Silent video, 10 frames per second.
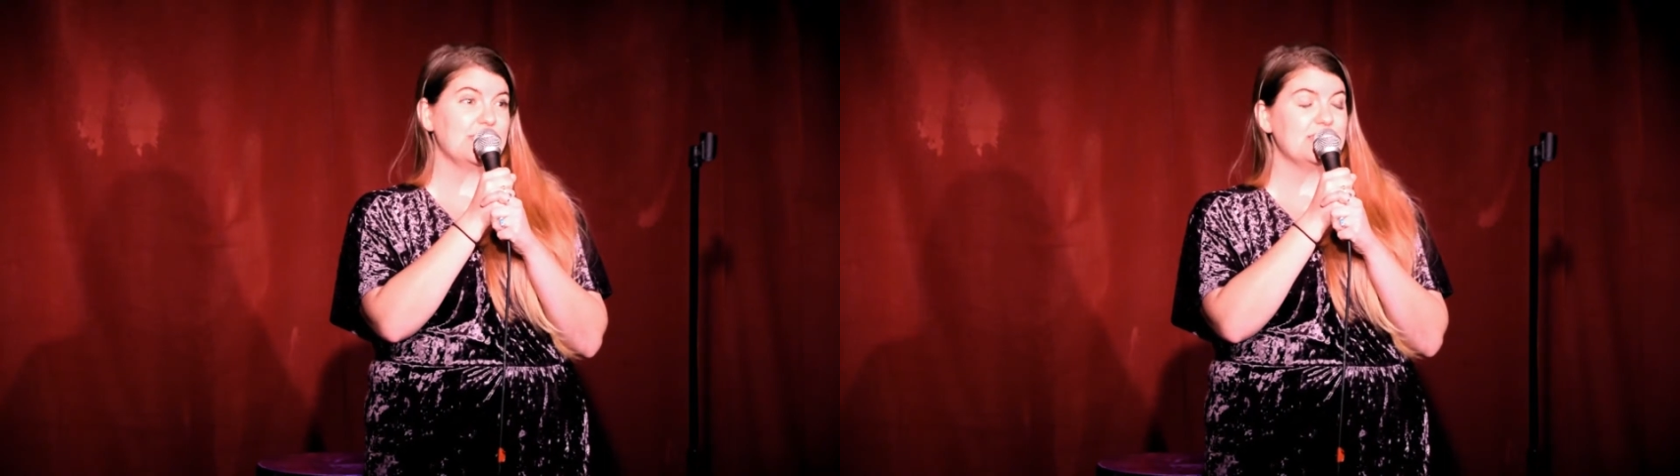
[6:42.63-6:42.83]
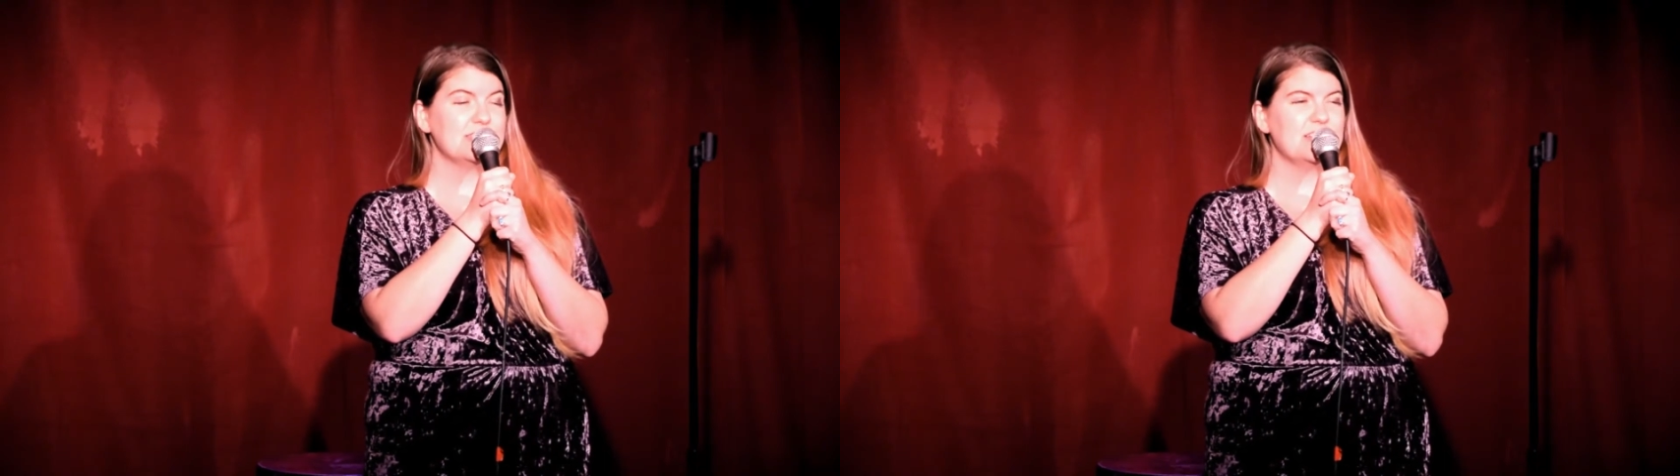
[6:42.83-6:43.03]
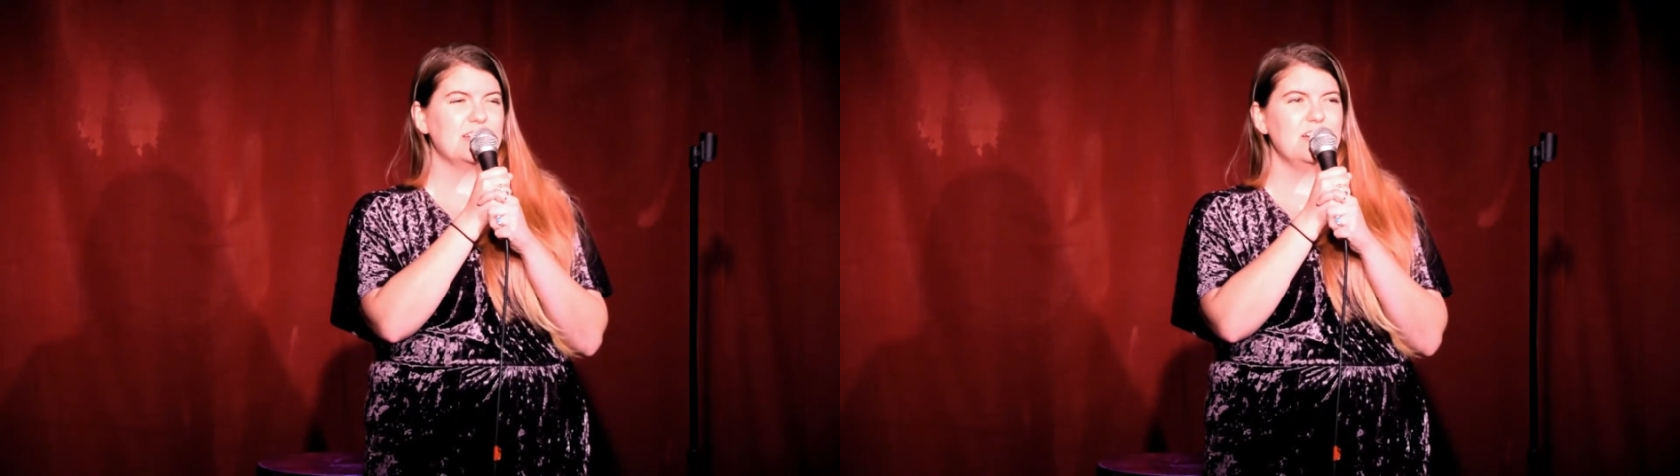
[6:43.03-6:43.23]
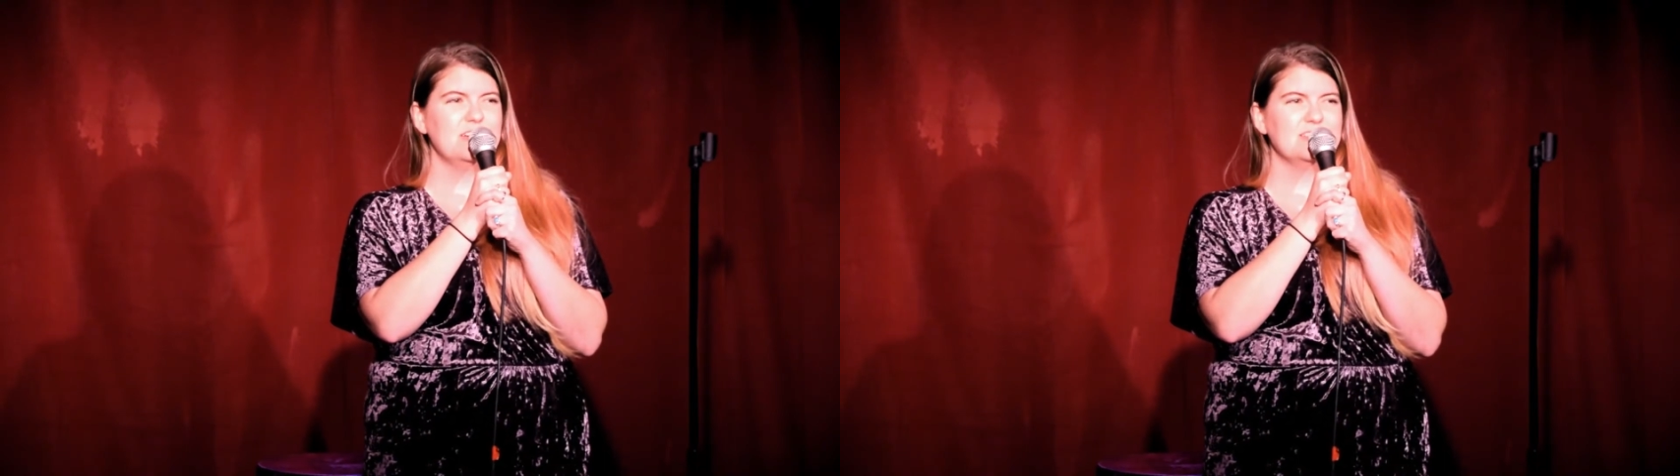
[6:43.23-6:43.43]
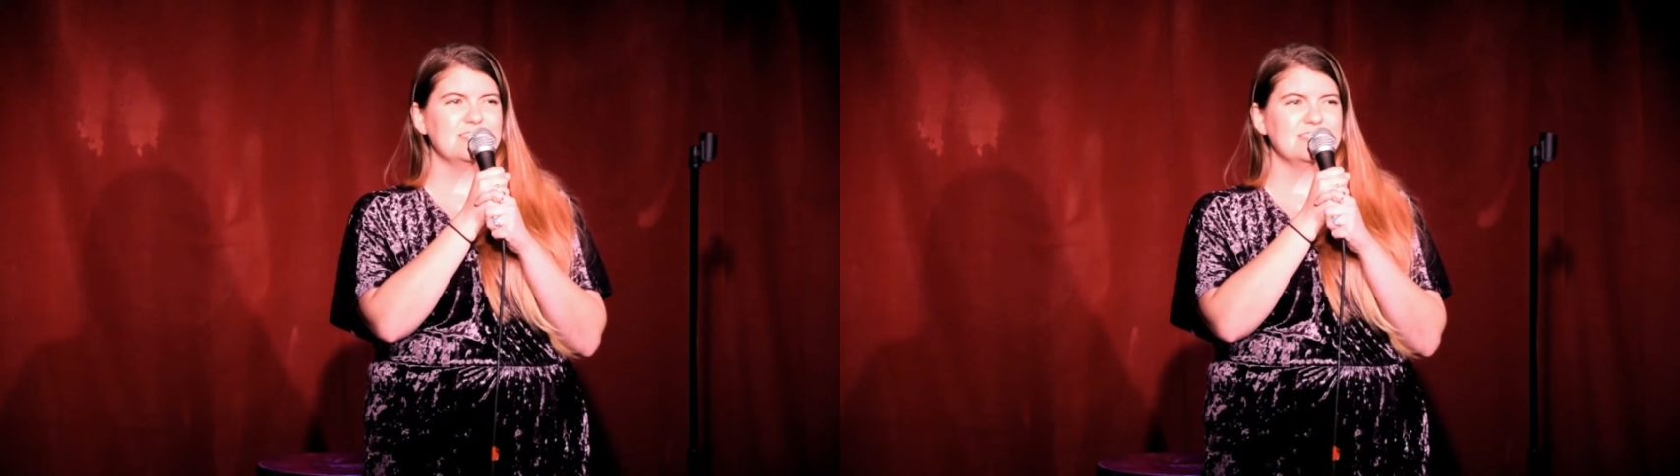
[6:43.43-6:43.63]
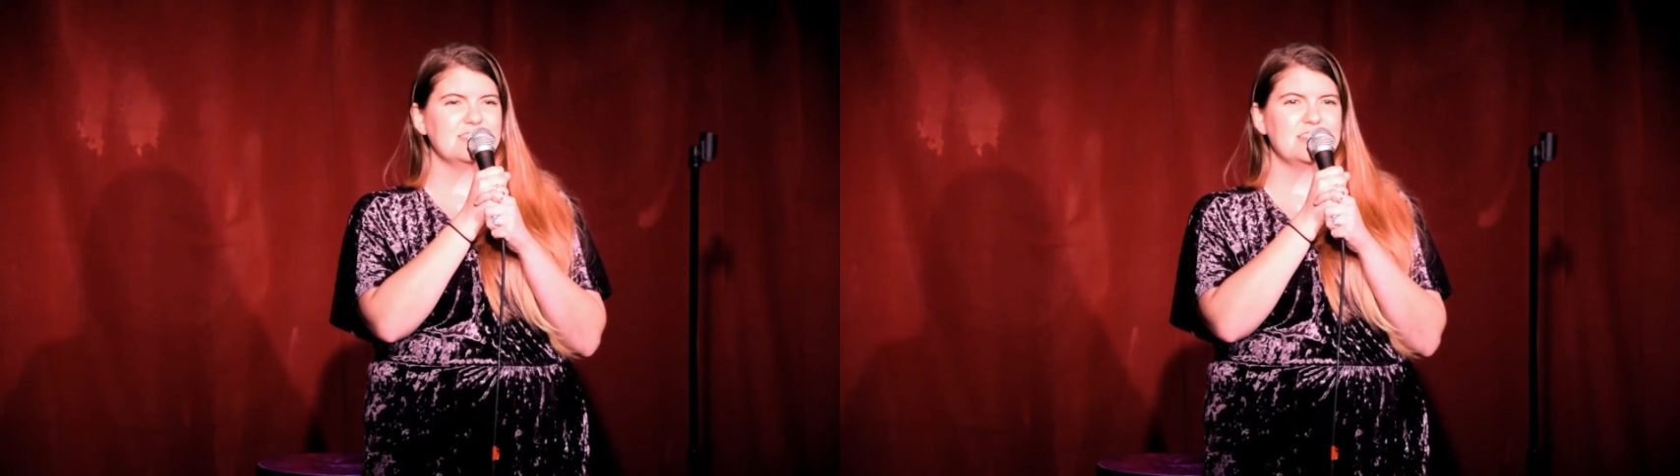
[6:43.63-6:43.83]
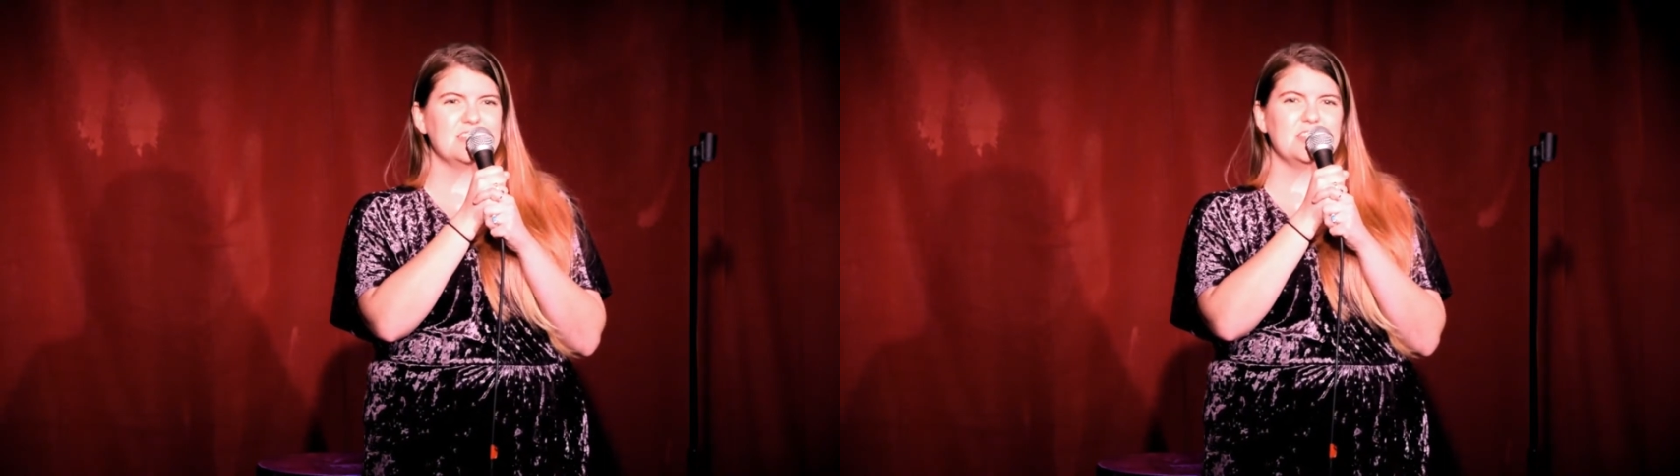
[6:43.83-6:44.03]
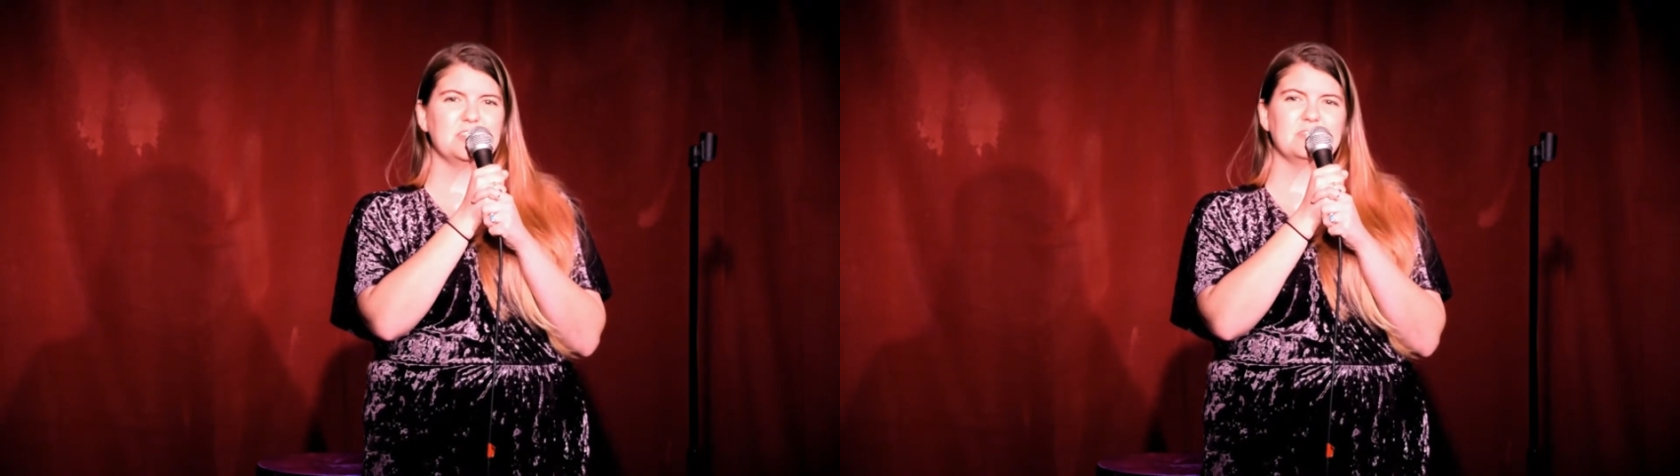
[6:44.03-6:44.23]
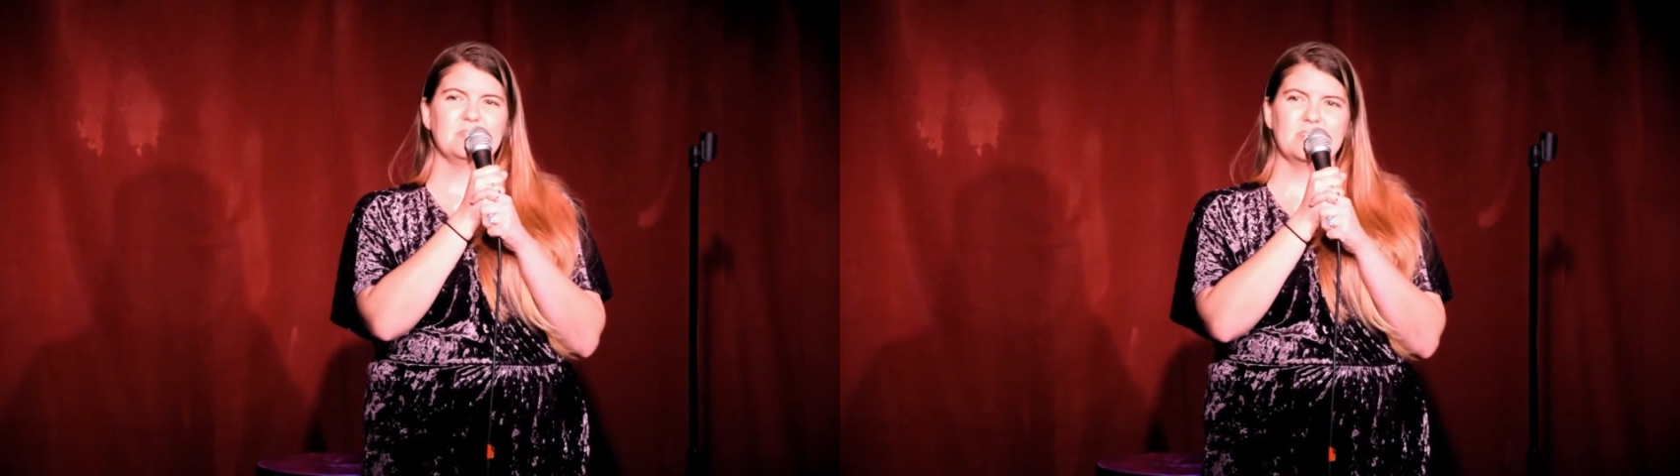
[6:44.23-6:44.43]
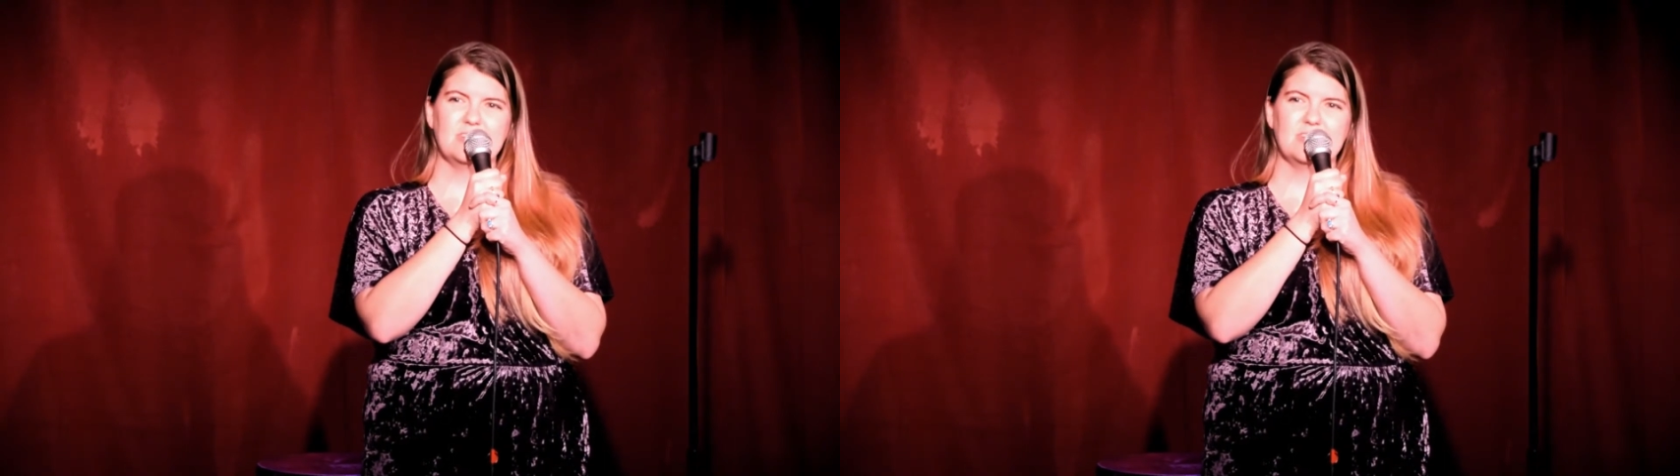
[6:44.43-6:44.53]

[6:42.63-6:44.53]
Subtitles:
I was like, oh, because you